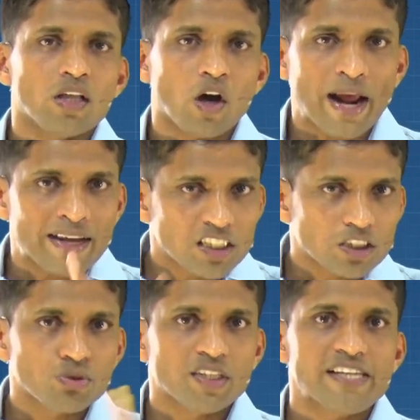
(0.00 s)
or I
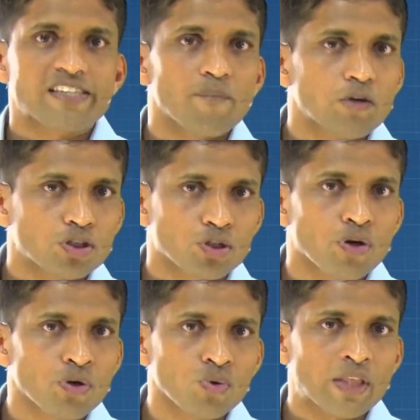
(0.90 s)
just use an example to
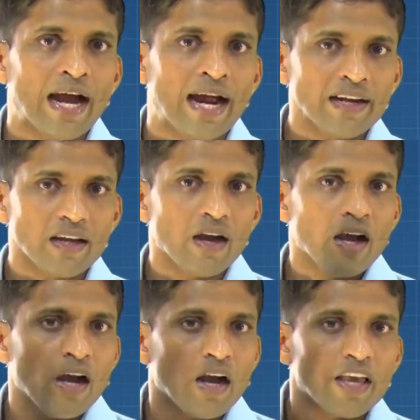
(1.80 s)
show you that
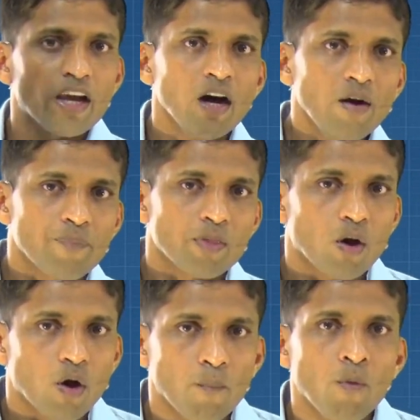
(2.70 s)
here,
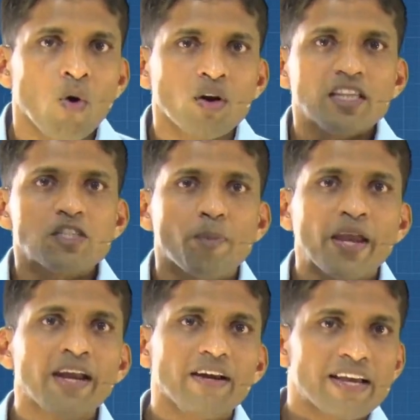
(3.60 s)
more the
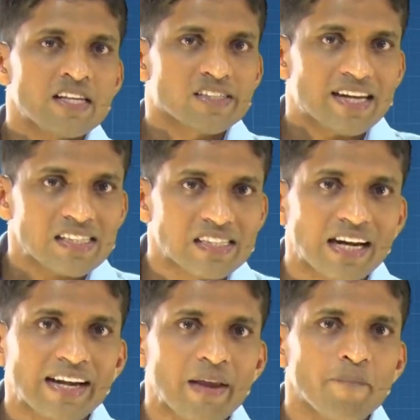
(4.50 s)
speed is less
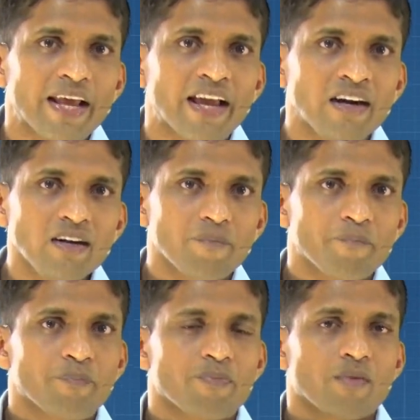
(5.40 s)
the time taken
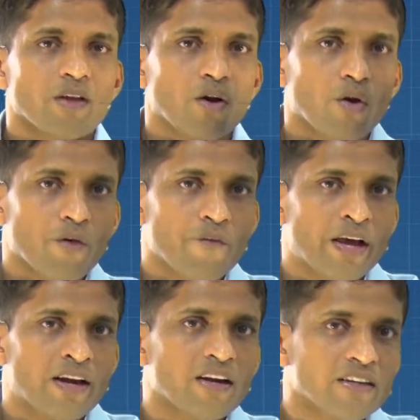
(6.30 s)

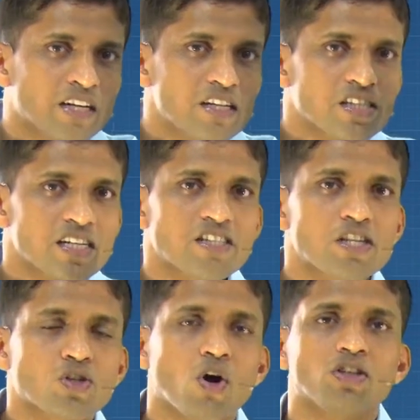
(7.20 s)
when the distance
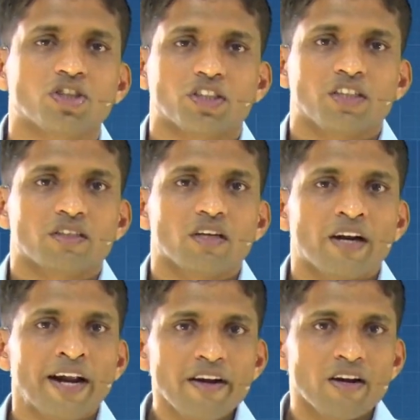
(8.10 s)
is constant,
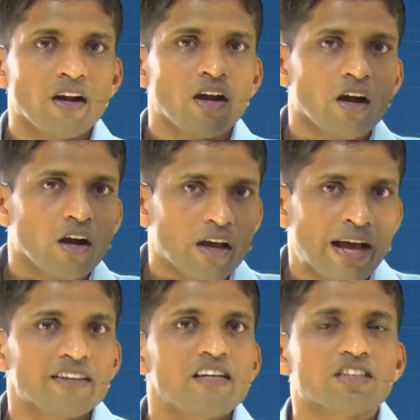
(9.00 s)
right?
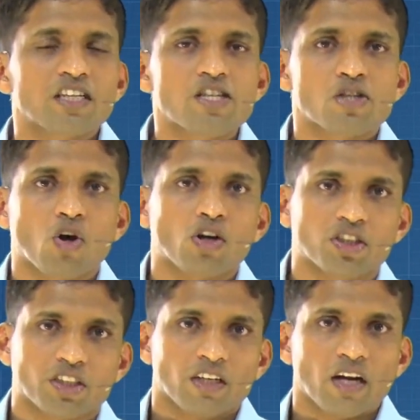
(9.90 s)
And the distance is
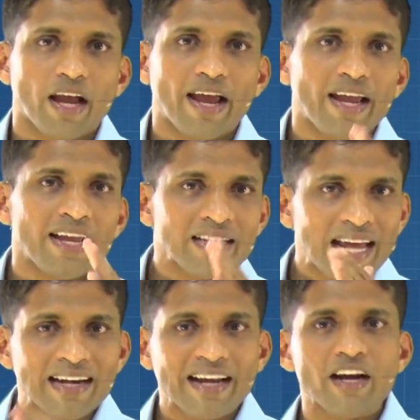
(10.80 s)
constant. In
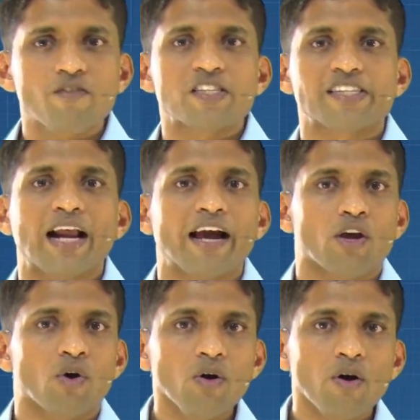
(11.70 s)
that kind of a
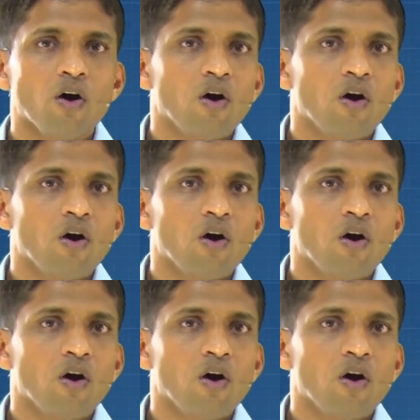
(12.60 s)
scenario,